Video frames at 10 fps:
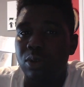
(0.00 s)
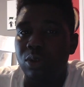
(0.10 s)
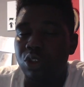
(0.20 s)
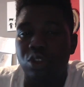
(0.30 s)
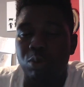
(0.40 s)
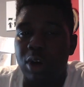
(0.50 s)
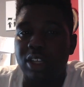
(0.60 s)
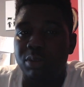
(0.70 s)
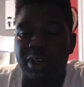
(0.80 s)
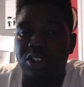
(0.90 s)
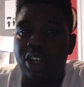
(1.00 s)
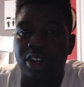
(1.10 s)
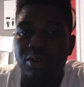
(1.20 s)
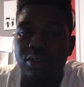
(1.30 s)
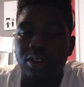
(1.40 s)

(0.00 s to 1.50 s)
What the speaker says: who just watch my channel.